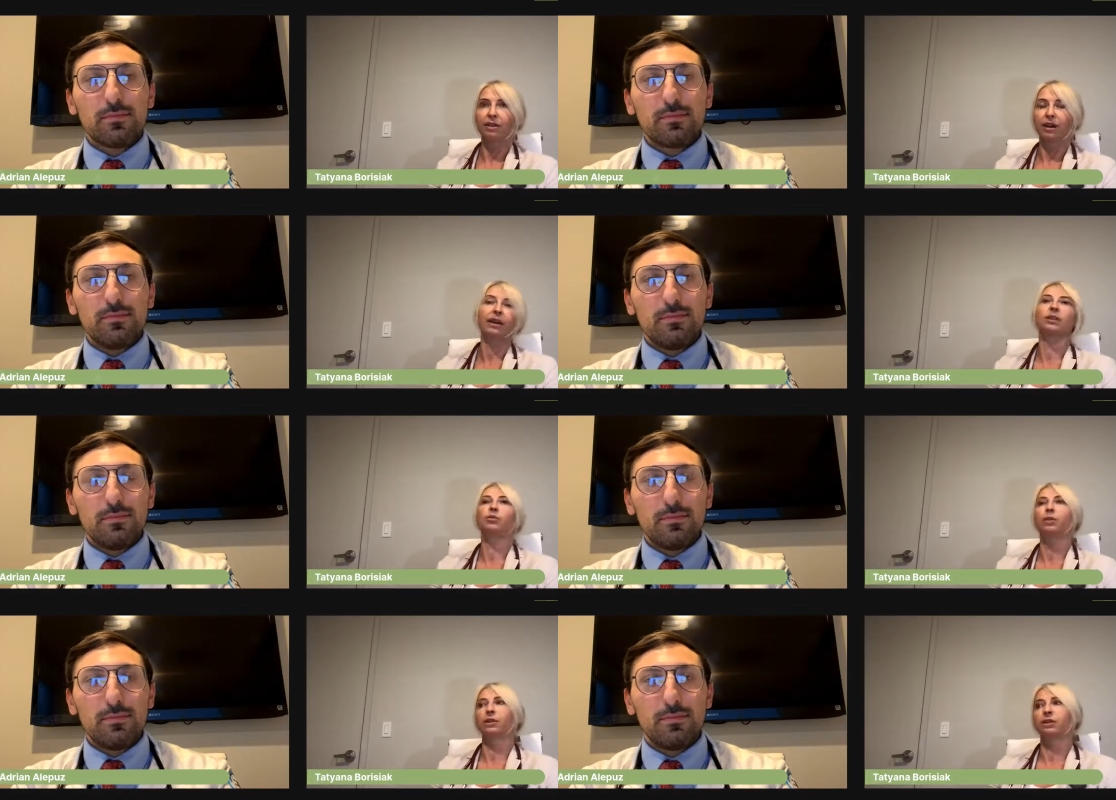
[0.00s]
Speaker 1: diet
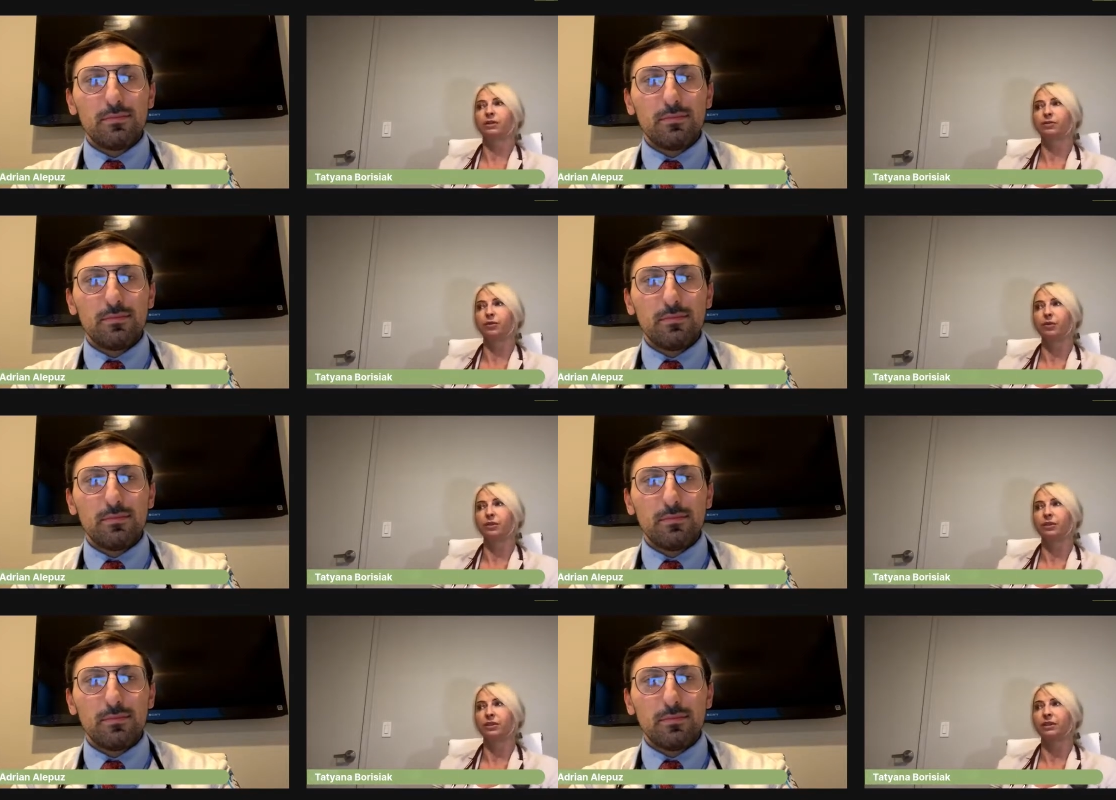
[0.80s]
with
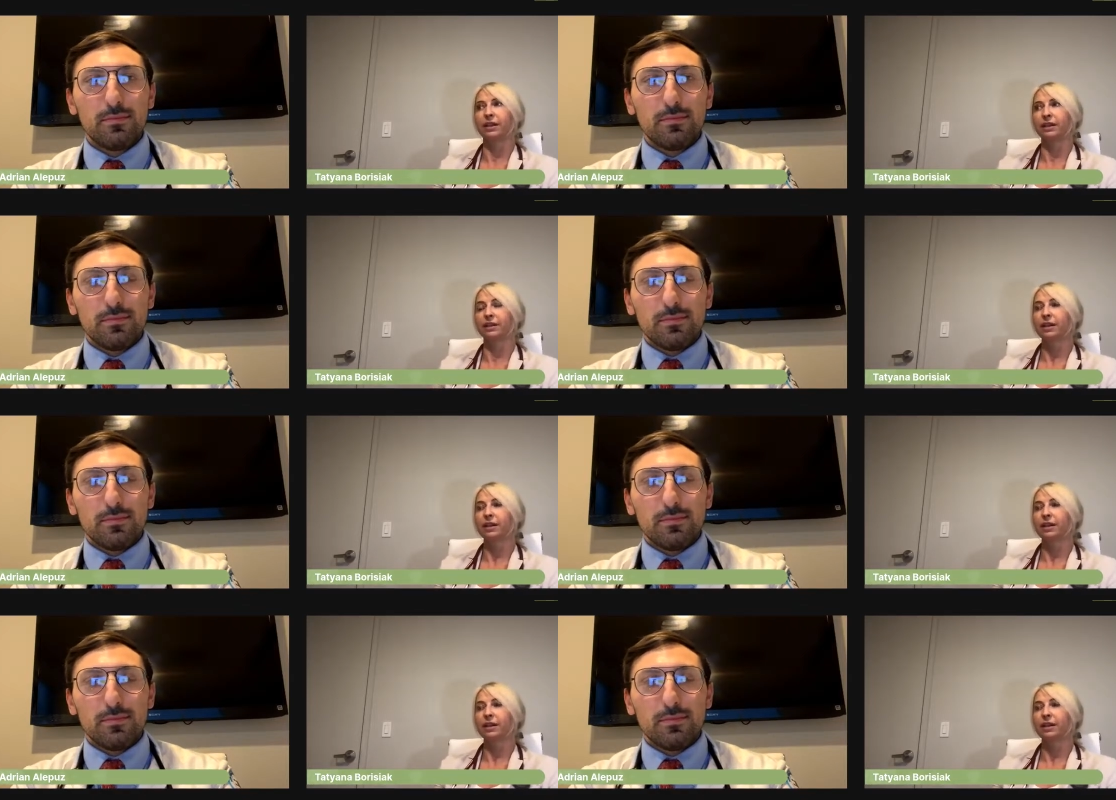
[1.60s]
foods that